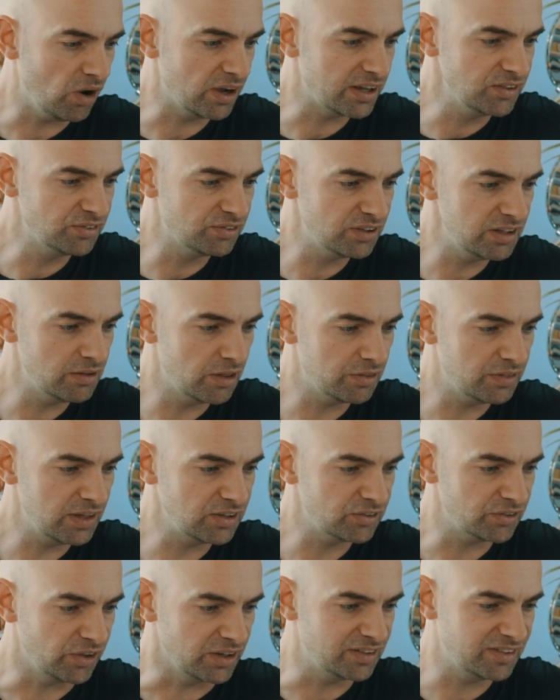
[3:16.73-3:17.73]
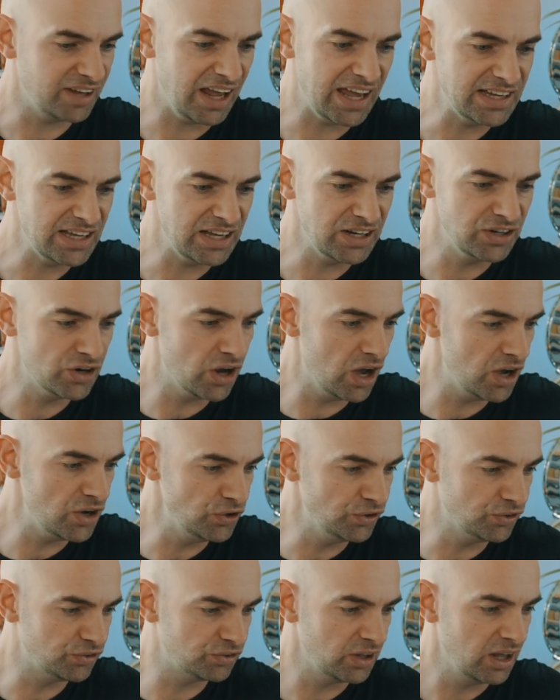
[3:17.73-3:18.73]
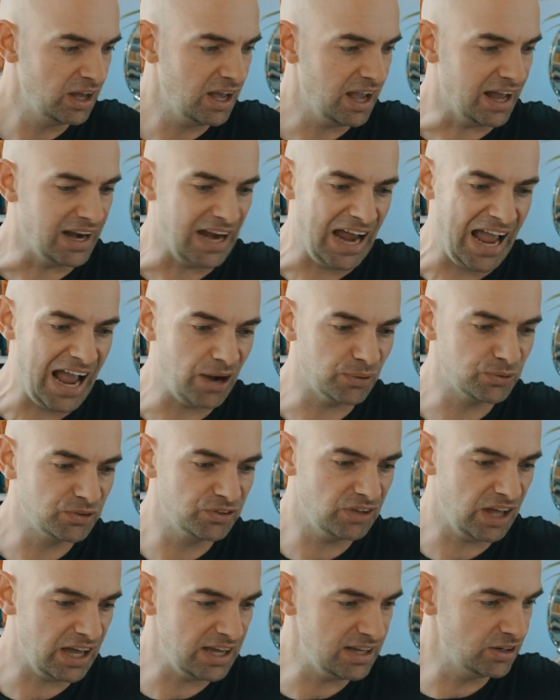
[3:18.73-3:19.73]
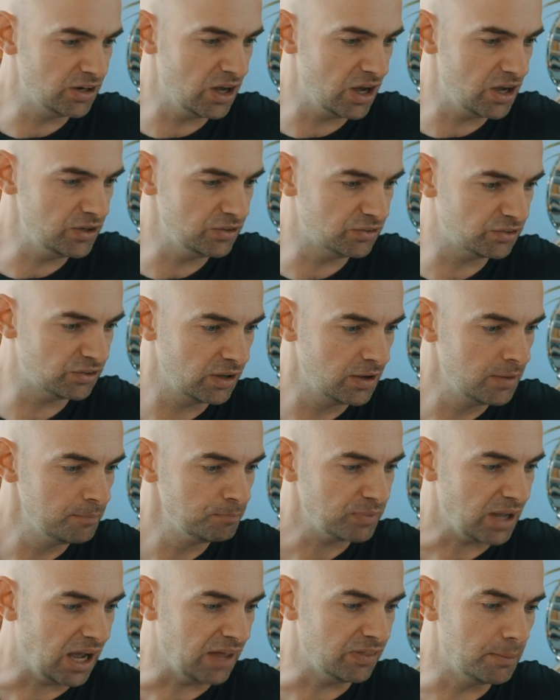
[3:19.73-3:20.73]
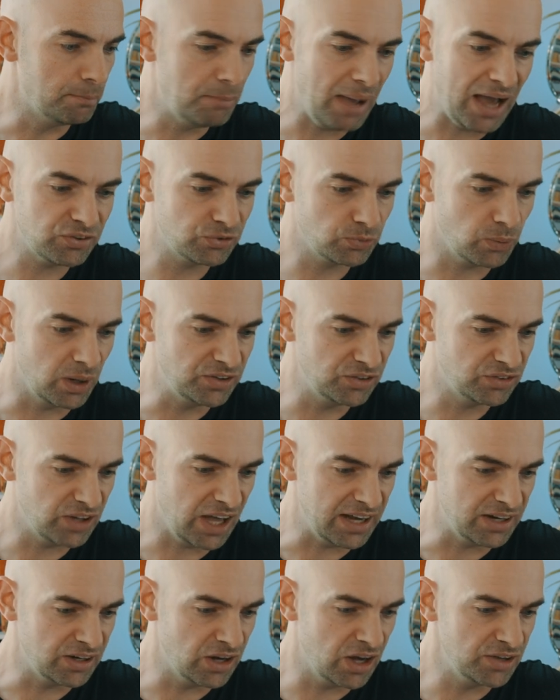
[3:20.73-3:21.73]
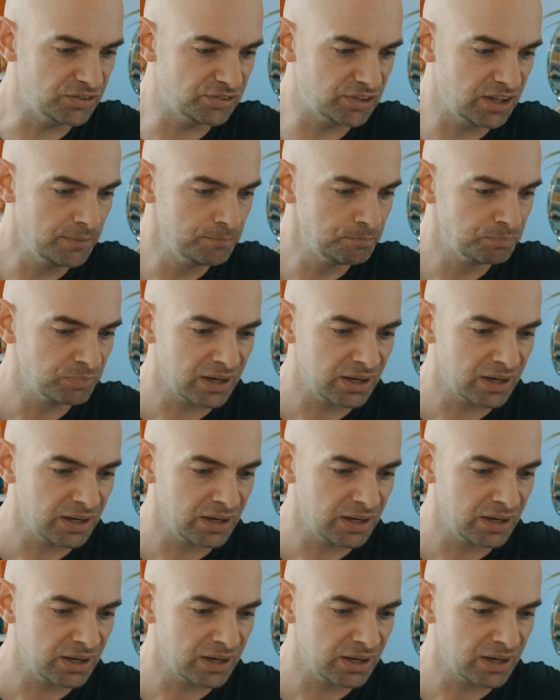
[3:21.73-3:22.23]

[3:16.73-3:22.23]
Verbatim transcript: I can see that things like taking notes and how to take notes and the best way to take notes